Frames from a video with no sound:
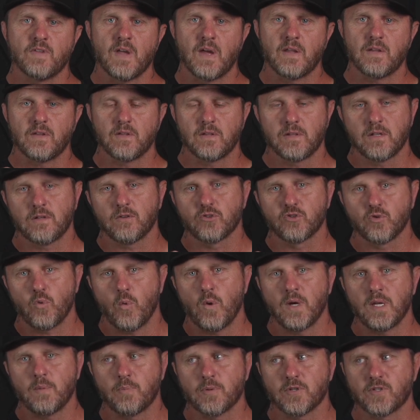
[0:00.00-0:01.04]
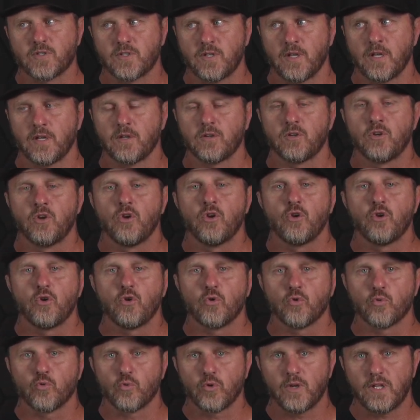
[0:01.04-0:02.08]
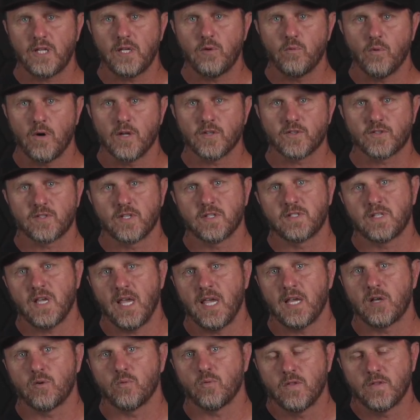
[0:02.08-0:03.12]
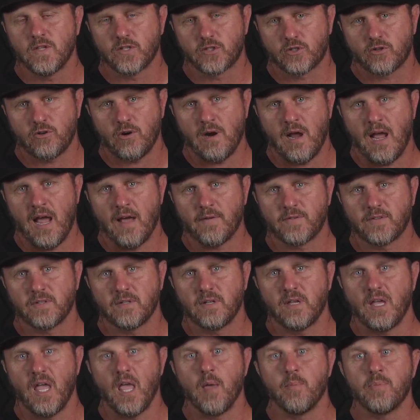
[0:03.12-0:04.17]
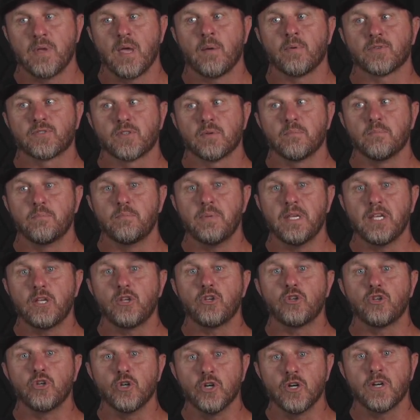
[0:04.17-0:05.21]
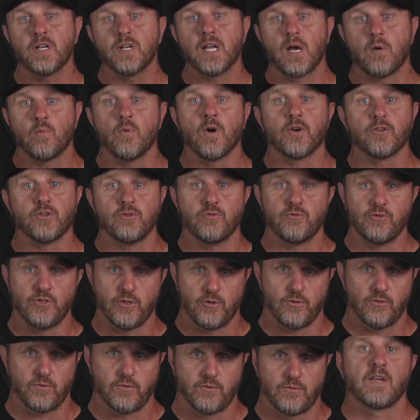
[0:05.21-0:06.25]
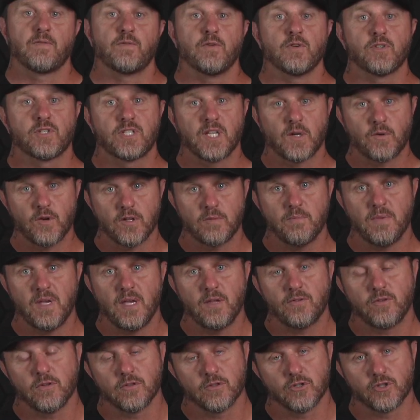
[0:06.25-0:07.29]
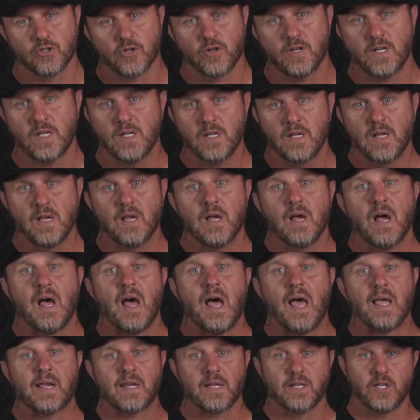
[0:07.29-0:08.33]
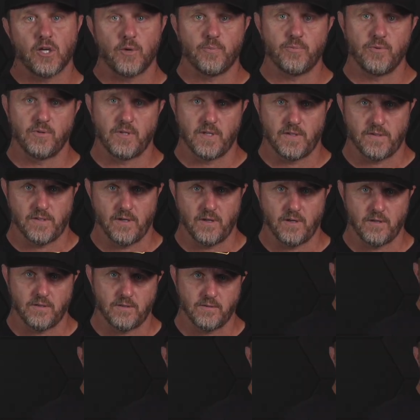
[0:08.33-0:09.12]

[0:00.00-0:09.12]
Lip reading: that little 20% who really wants to take this craft and be able to be good at what you do? If you stick with me through the journey, I can help you get there.